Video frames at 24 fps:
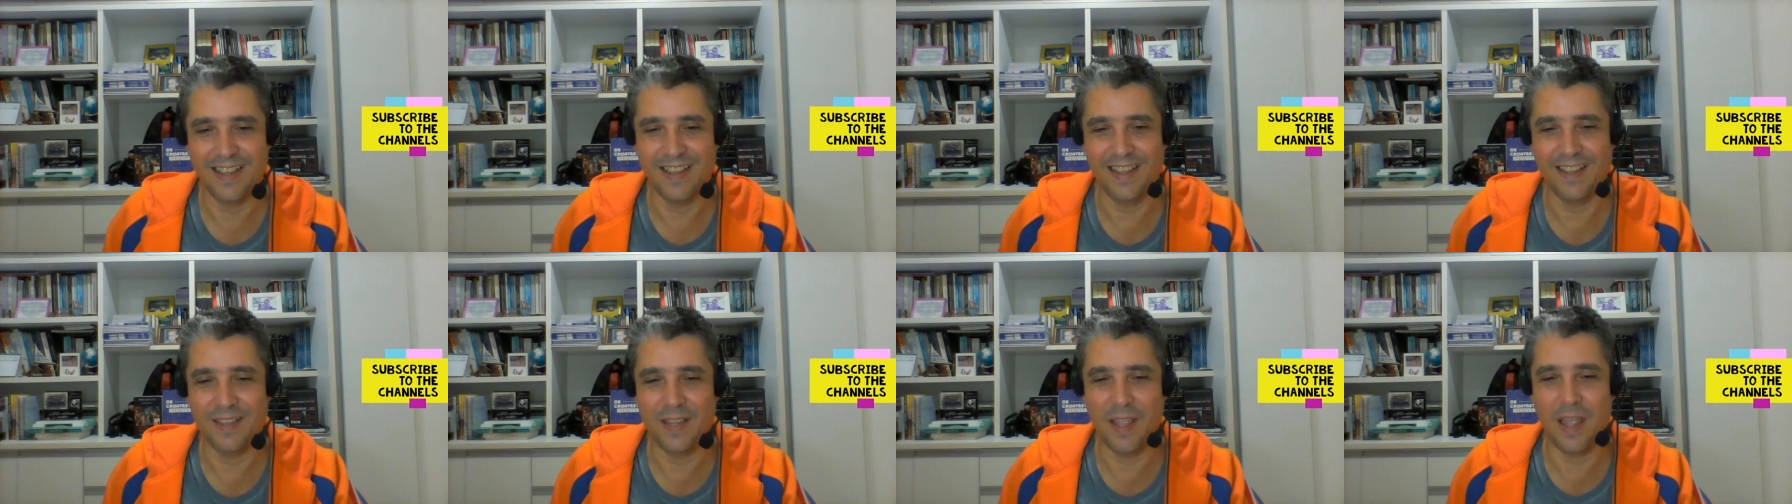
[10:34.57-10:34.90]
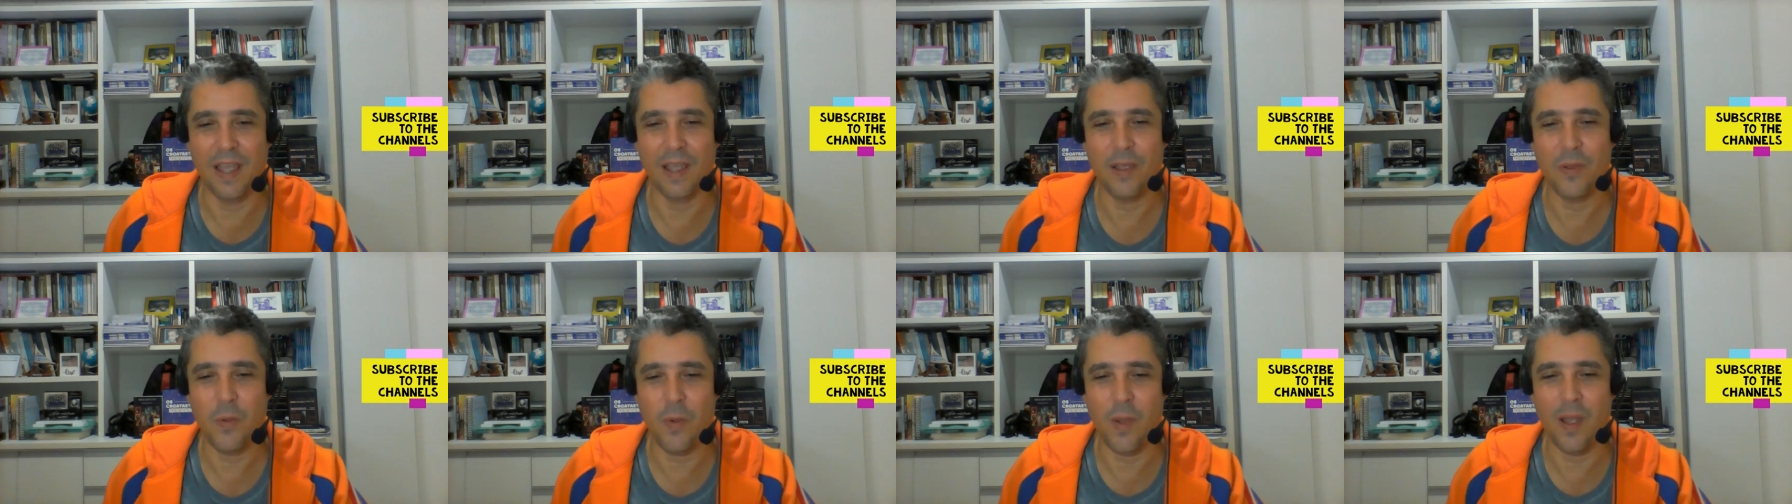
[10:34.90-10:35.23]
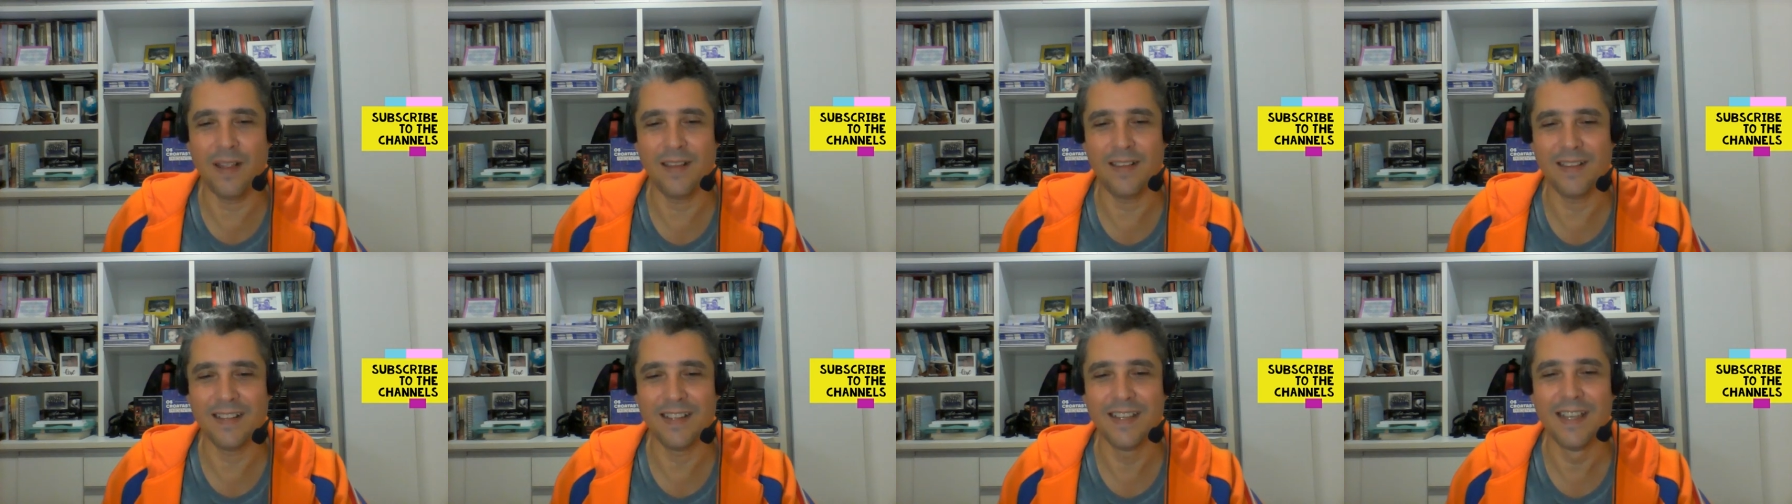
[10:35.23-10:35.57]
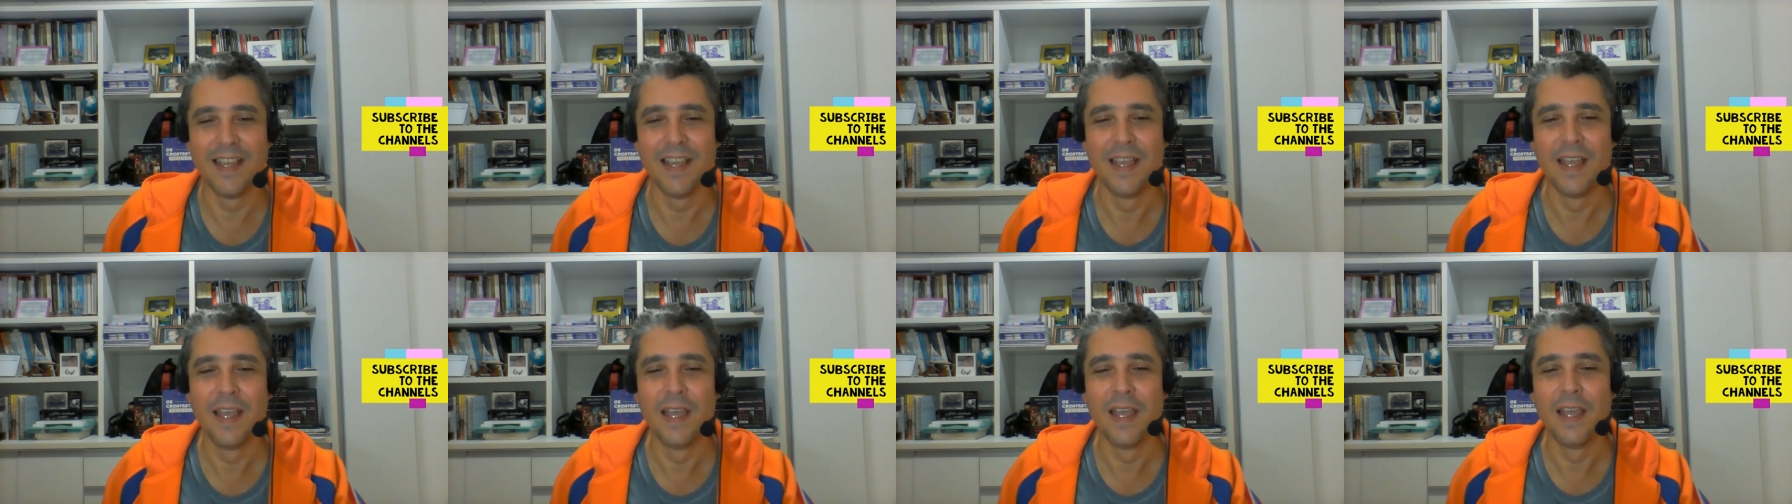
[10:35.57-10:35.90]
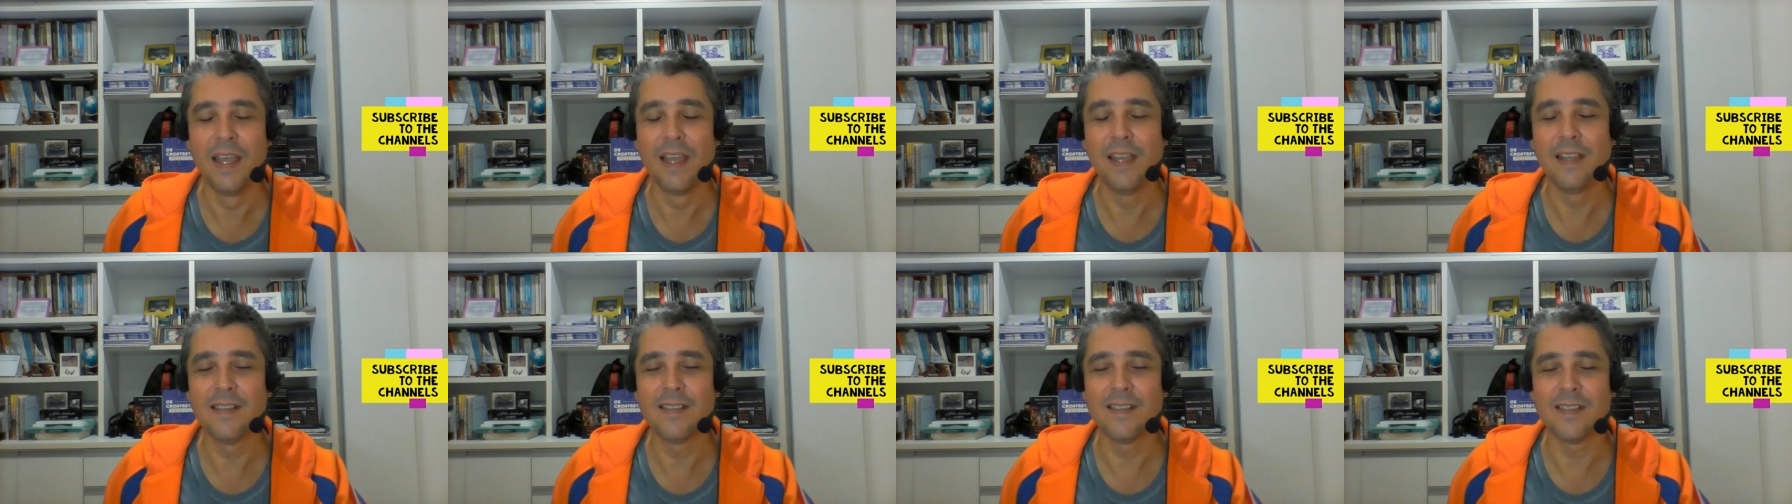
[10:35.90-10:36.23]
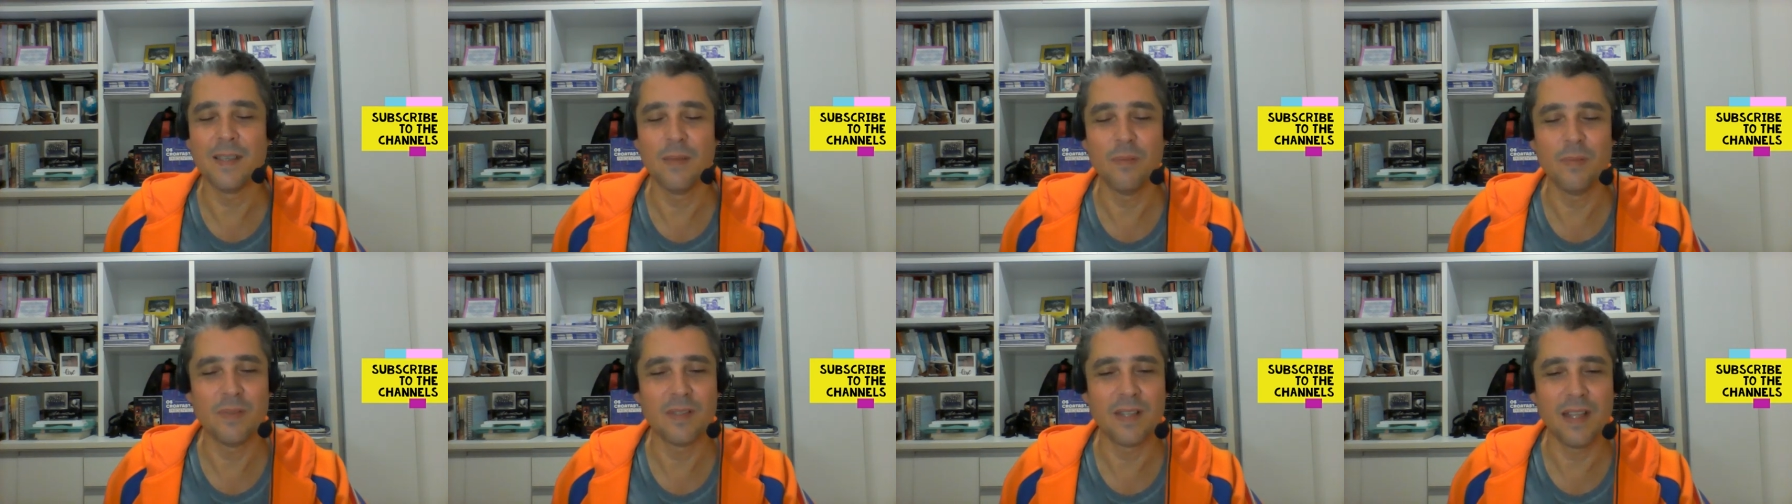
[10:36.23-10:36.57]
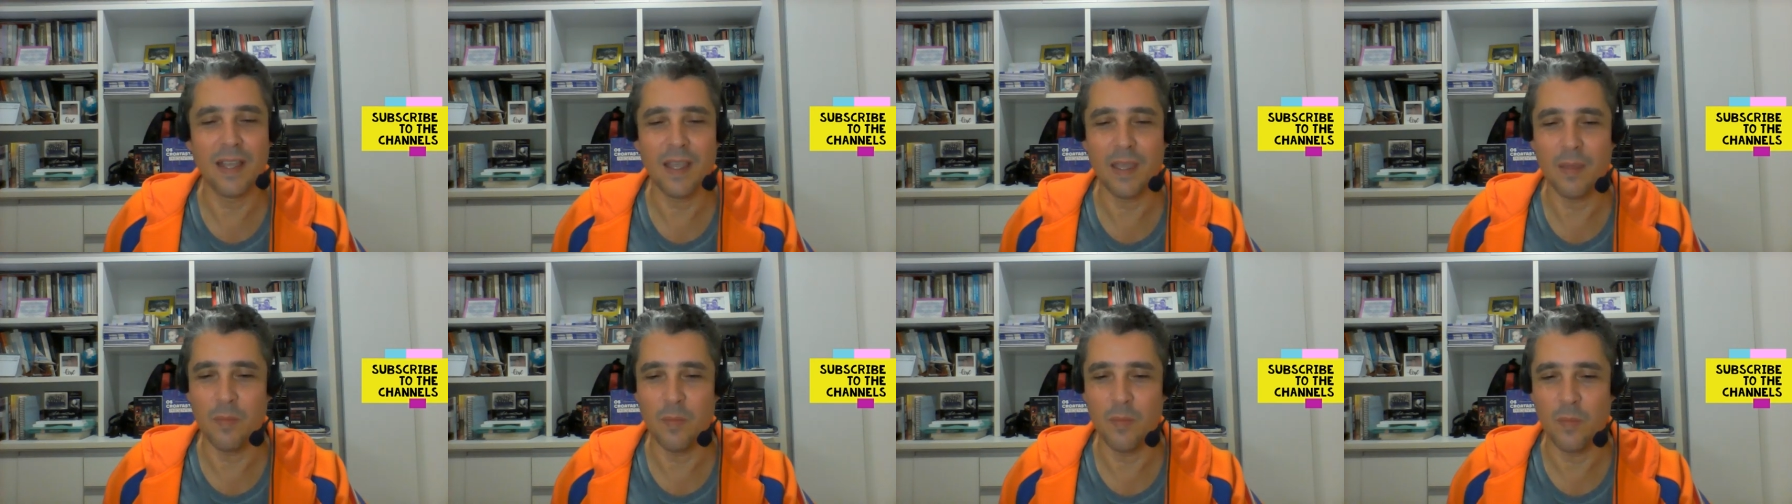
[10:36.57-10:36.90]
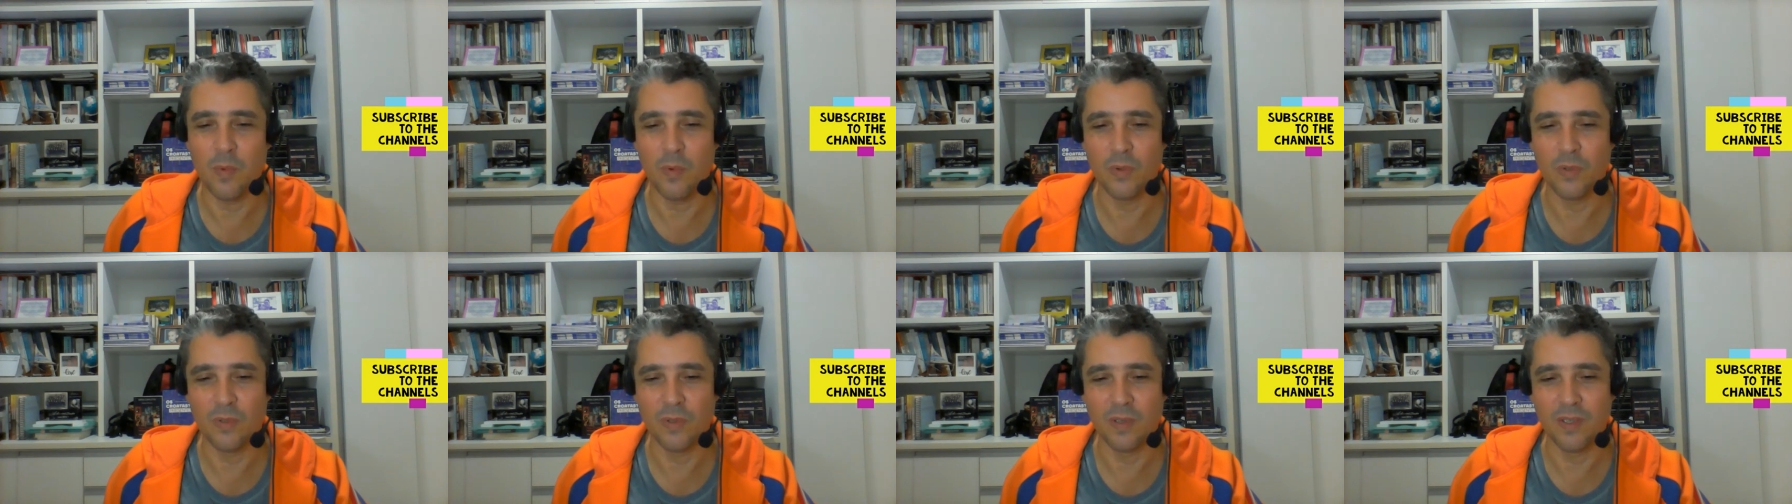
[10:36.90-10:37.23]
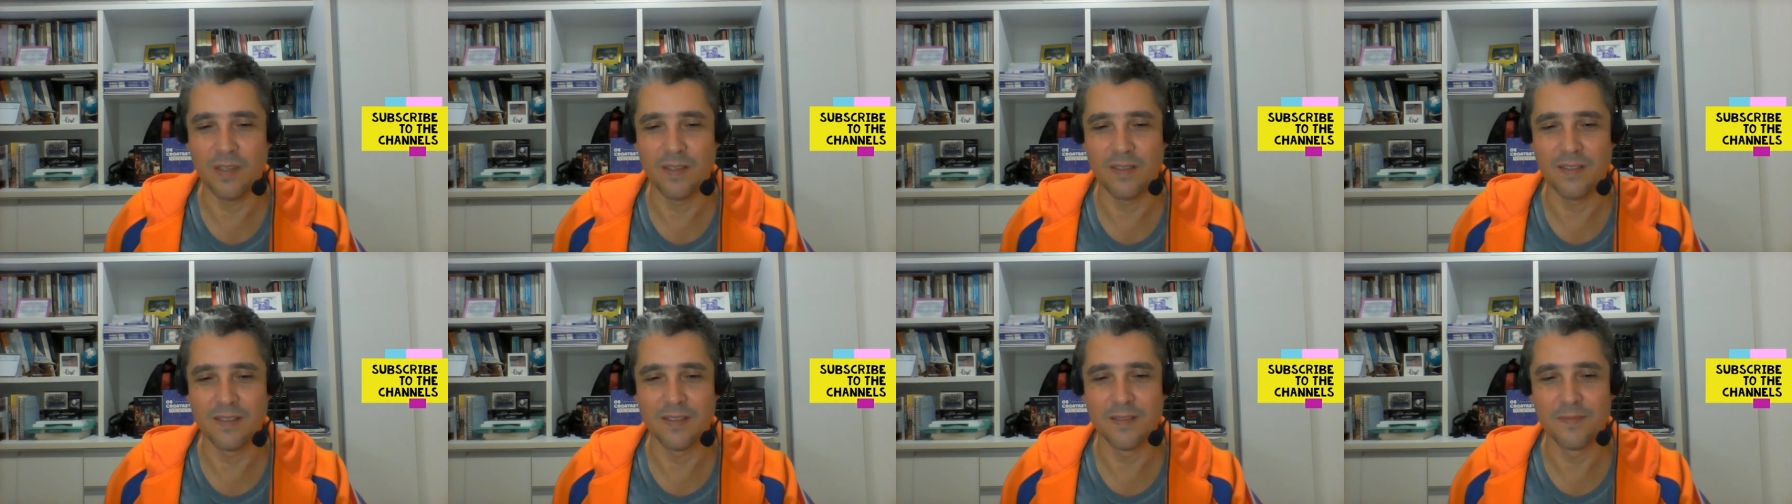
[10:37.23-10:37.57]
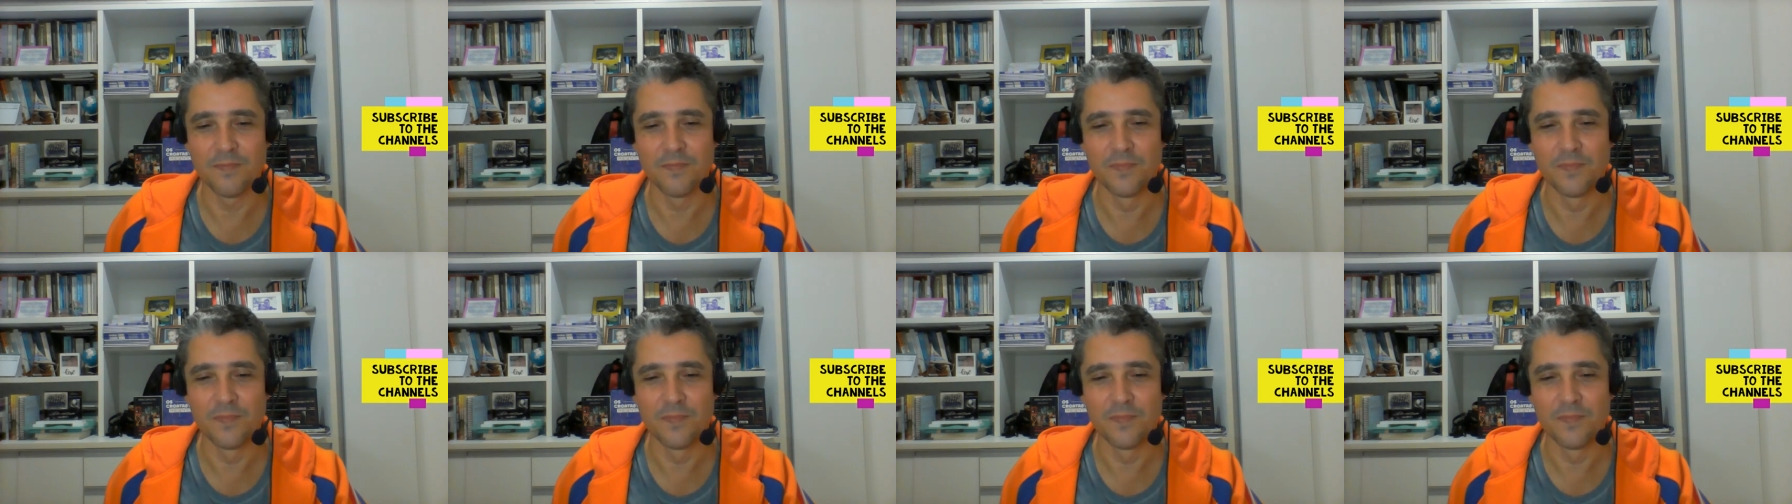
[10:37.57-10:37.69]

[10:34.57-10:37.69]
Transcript: adequately it seems like in Portuguese,